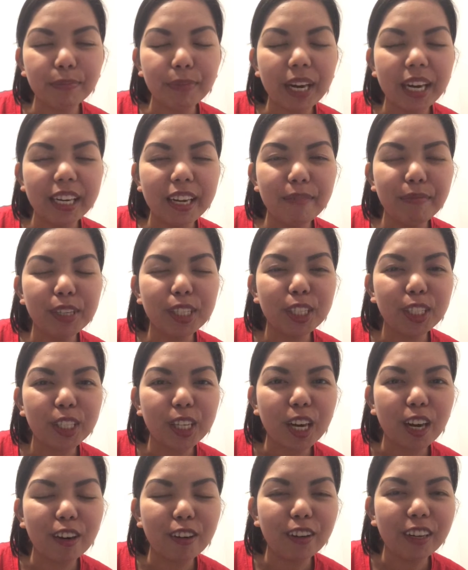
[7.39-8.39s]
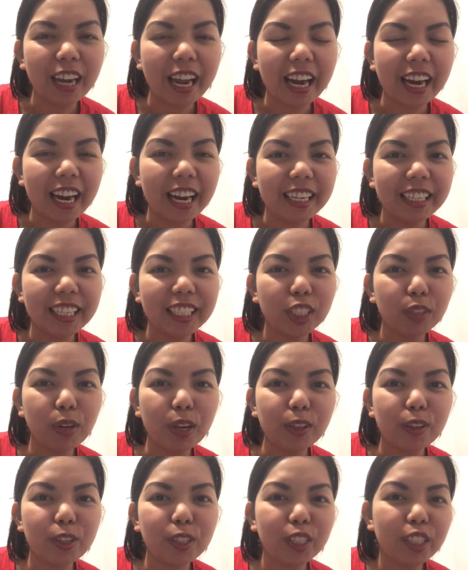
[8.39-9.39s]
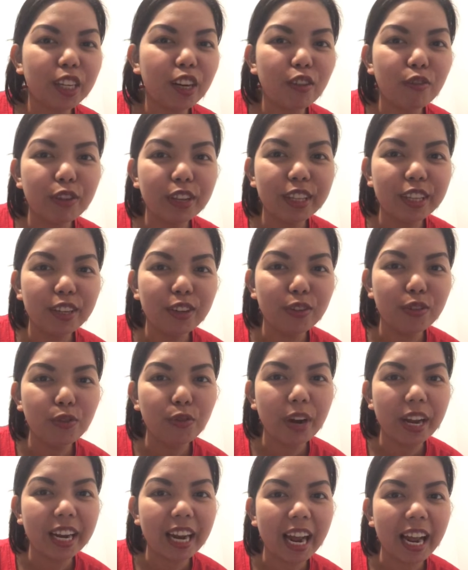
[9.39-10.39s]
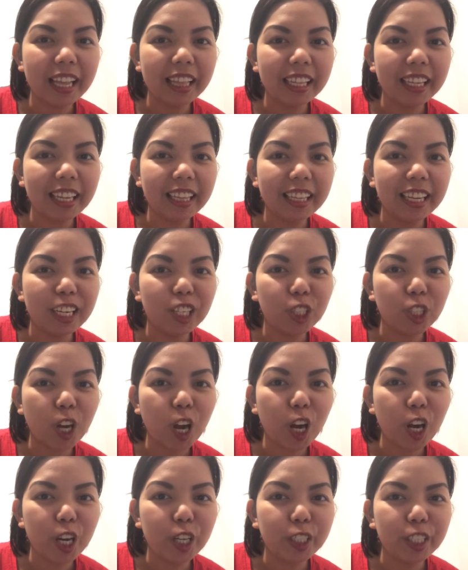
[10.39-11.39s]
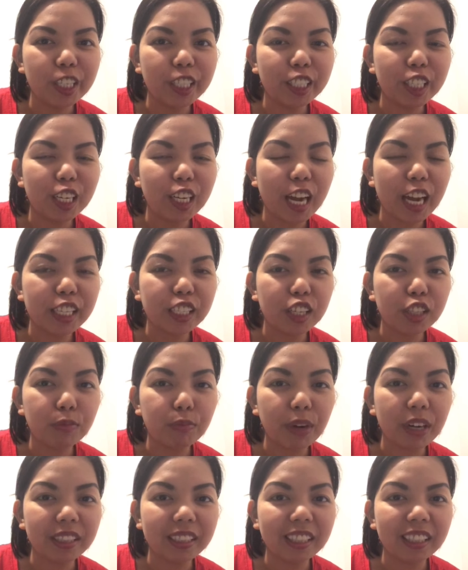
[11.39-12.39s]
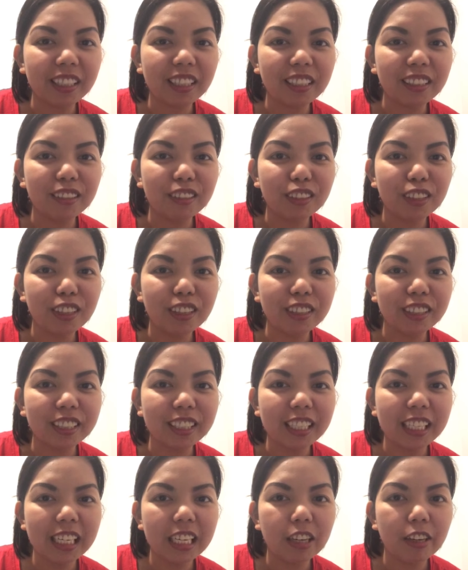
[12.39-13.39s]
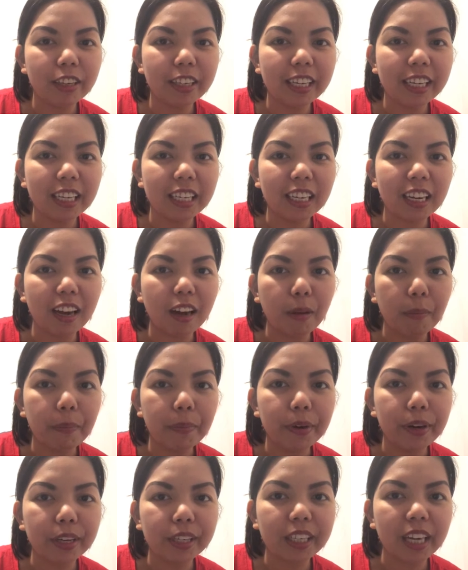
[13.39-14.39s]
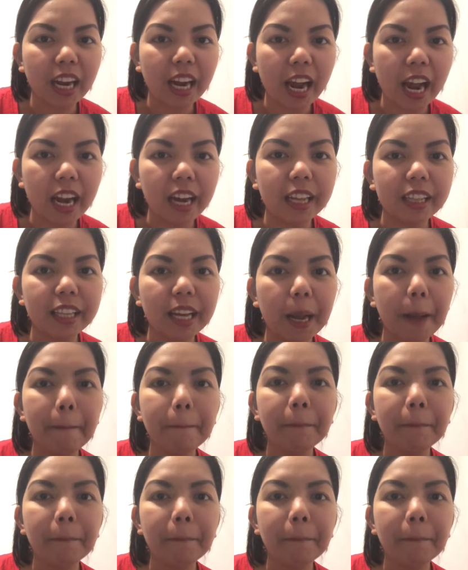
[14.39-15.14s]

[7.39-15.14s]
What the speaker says: My name is Cheryl and I just want to share with you what I did in challenging the licensed practical nurse here in Alberta, Canada.